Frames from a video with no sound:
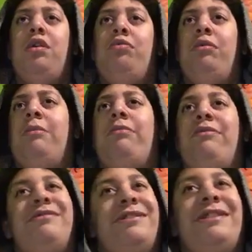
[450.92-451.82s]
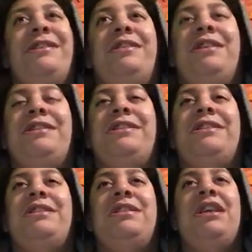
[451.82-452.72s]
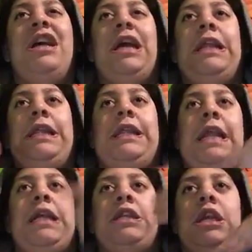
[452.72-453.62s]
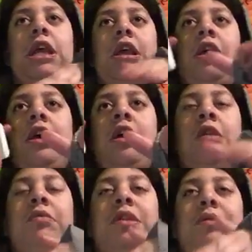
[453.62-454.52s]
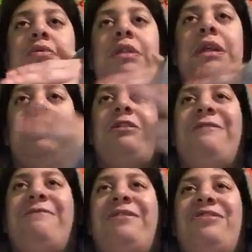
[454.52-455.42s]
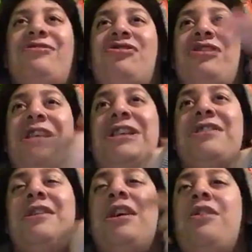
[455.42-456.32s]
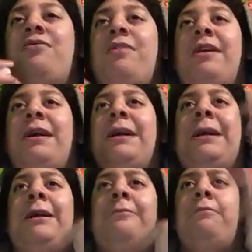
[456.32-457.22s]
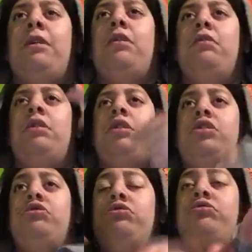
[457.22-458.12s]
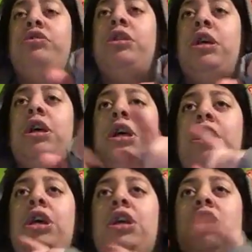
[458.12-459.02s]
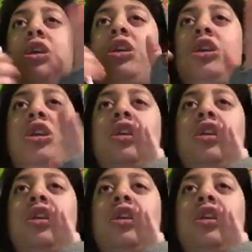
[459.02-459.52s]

what I'm going to say next. That's it. I'm going to give you like 2 minutes to guess what I'm going to say.